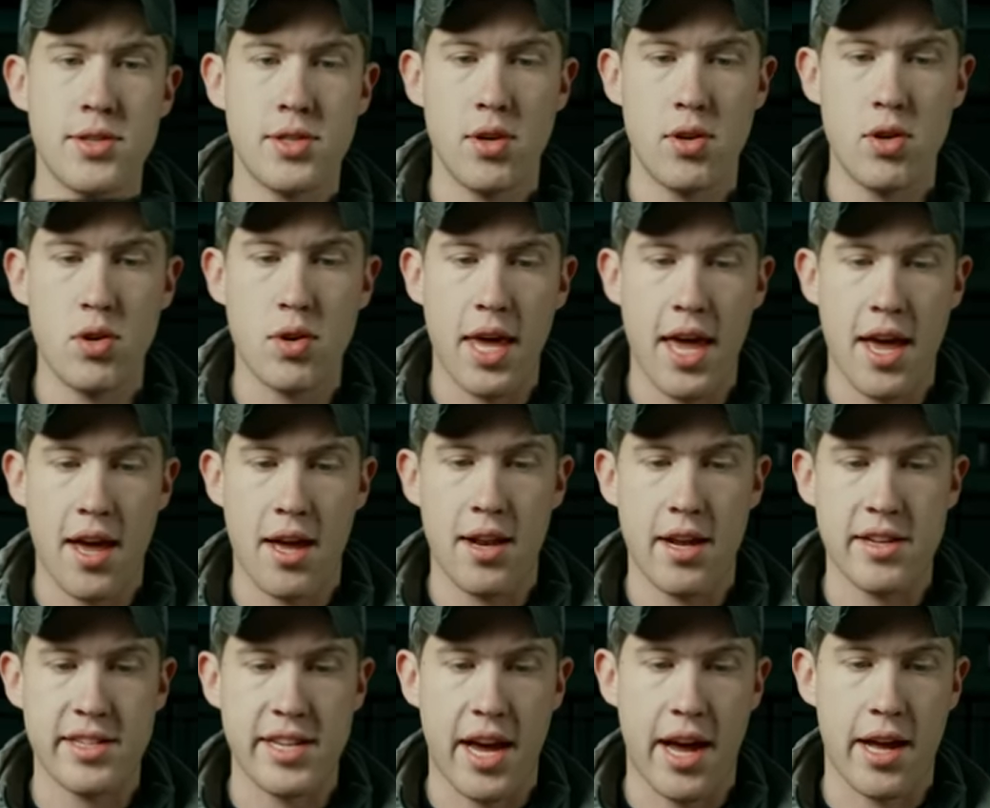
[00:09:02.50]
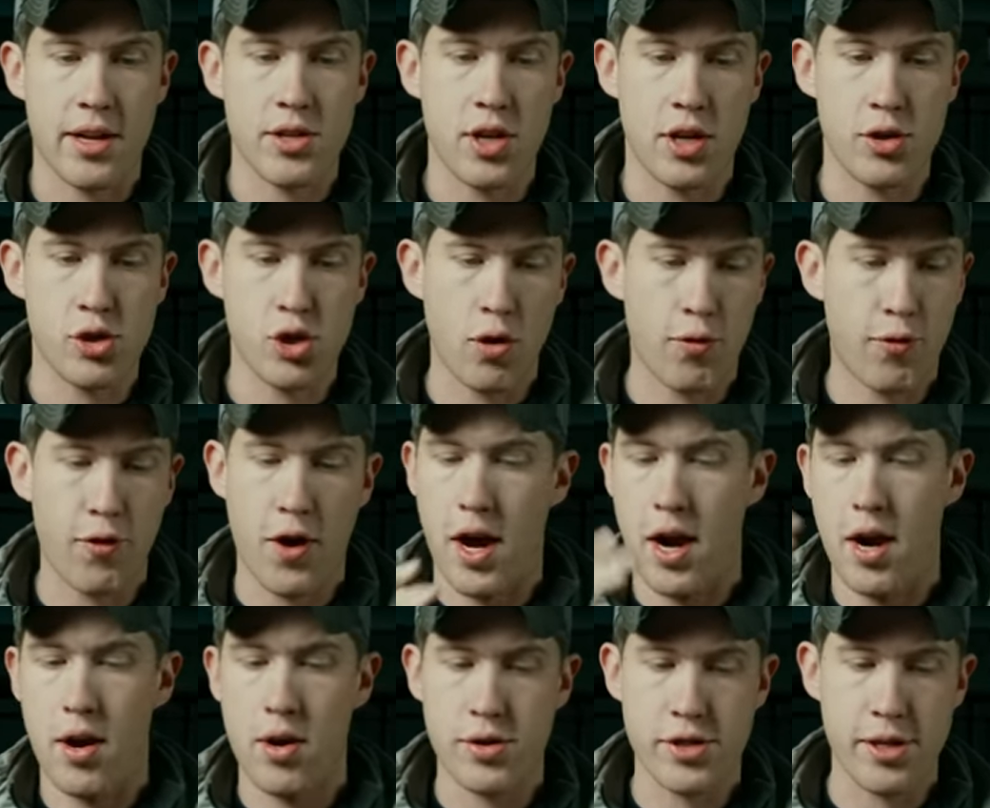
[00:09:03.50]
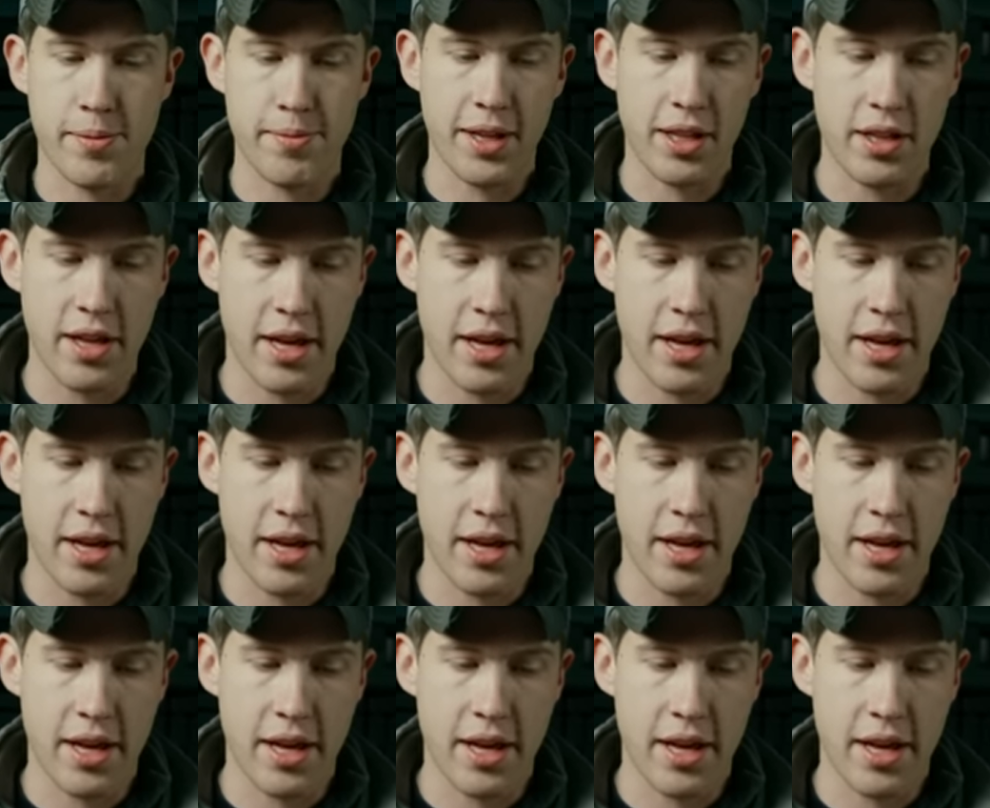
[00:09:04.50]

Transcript: so you can attach a Surefire or something